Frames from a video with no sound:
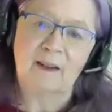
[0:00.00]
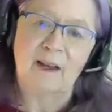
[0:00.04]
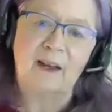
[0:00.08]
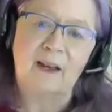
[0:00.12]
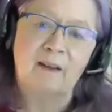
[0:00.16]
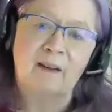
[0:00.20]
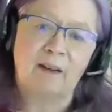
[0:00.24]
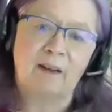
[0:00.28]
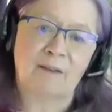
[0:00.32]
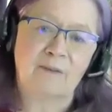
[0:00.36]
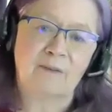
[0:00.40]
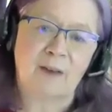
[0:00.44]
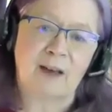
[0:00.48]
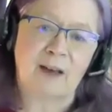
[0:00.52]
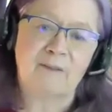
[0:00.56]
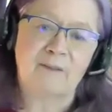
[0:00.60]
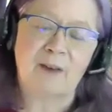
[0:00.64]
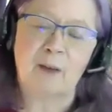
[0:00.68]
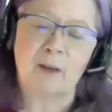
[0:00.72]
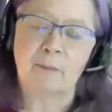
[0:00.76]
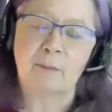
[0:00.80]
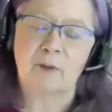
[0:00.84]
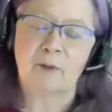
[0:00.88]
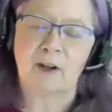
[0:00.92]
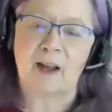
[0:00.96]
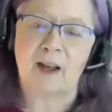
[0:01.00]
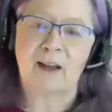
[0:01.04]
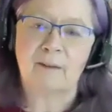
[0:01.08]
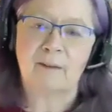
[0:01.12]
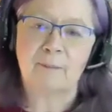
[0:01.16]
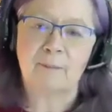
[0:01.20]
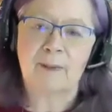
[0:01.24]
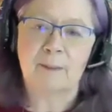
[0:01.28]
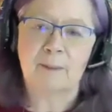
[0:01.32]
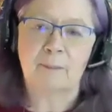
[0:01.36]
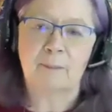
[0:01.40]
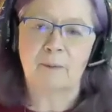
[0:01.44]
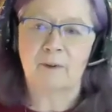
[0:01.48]
And I've helped a lot of
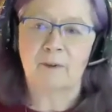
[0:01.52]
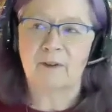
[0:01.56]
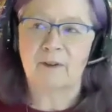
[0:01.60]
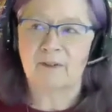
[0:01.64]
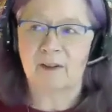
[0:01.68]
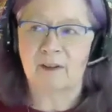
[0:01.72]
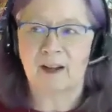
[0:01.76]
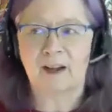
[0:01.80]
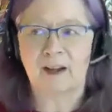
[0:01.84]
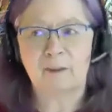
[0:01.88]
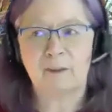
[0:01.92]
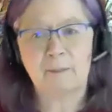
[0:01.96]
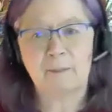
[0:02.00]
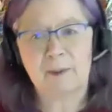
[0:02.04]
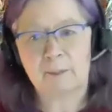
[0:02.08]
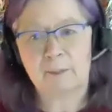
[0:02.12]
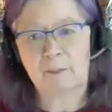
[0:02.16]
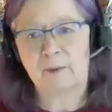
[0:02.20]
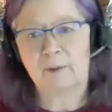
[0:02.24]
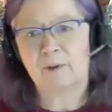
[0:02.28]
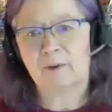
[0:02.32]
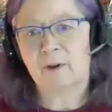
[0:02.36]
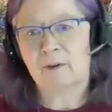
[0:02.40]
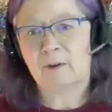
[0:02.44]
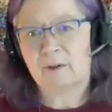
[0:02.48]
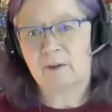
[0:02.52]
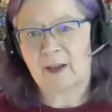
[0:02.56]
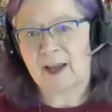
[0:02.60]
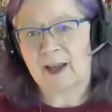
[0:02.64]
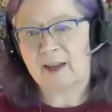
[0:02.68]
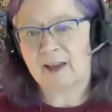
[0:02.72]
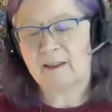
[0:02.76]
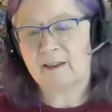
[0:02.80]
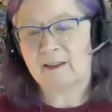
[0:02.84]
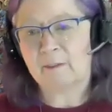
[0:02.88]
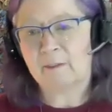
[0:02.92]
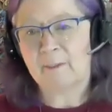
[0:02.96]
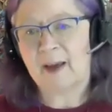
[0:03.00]
people because a lot of people don't
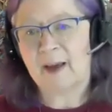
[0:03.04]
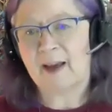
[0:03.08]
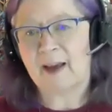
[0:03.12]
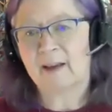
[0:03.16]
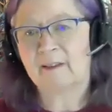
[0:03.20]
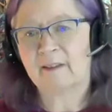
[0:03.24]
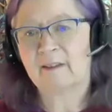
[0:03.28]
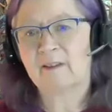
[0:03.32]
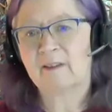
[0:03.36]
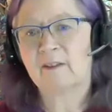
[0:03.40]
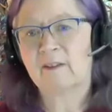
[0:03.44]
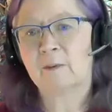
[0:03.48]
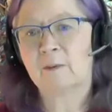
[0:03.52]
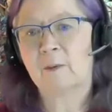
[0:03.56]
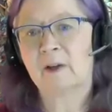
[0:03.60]
like the masks.